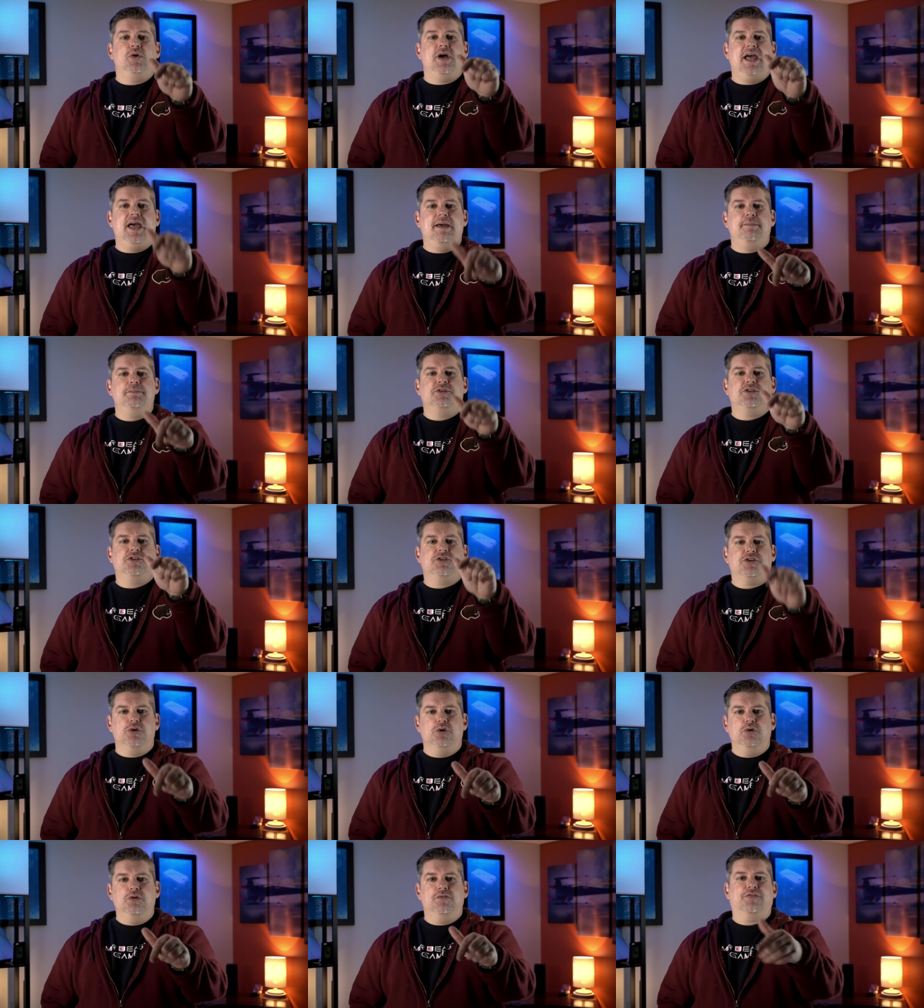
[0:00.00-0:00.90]

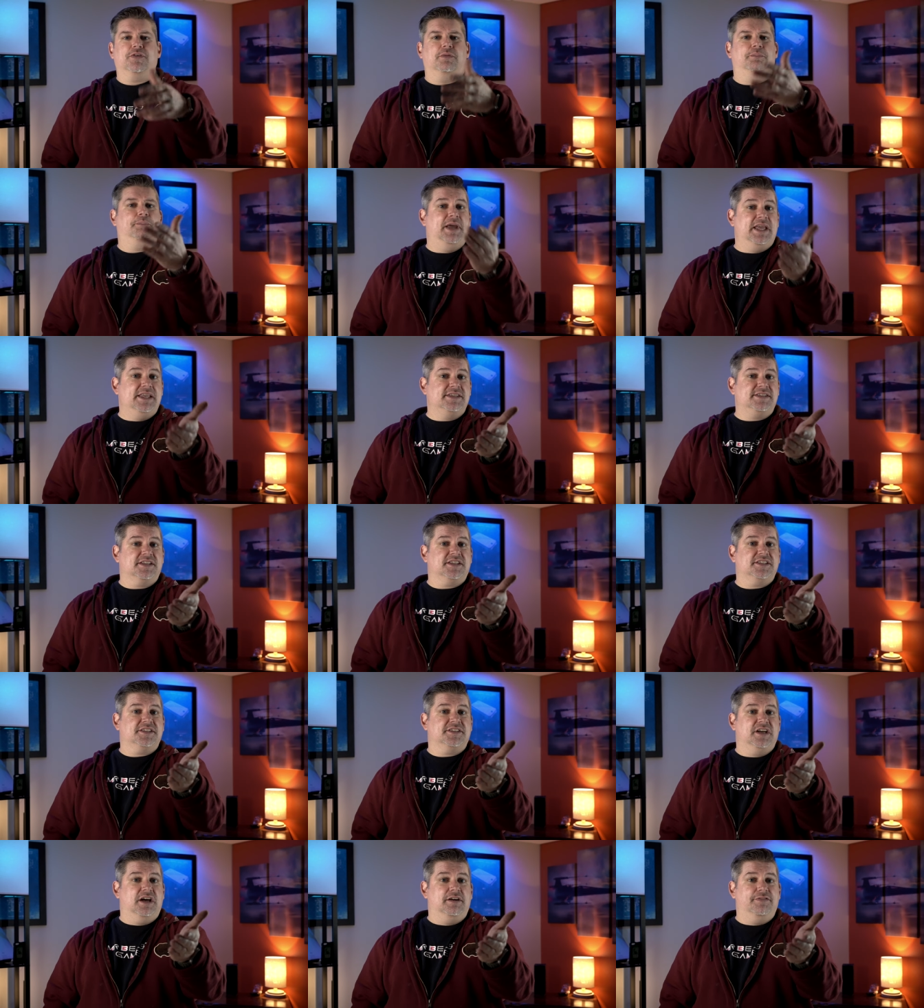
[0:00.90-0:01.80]
M2 for basic
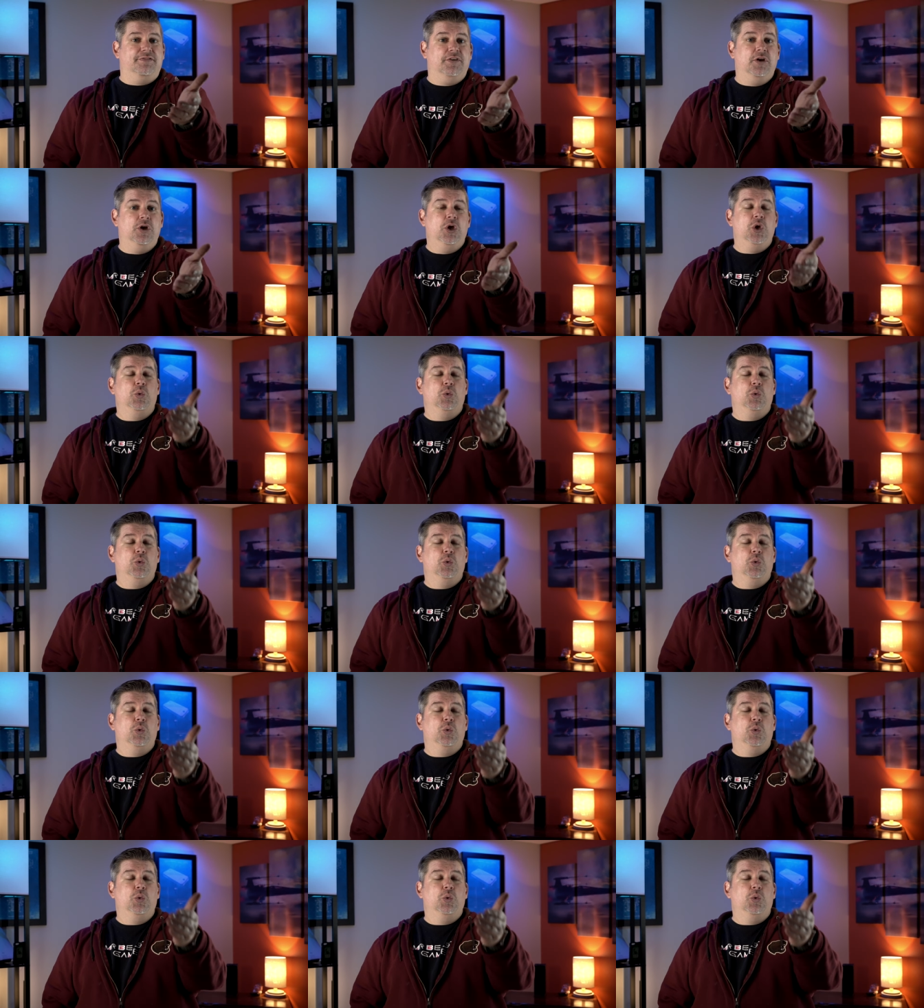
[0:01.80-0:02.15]
stuff,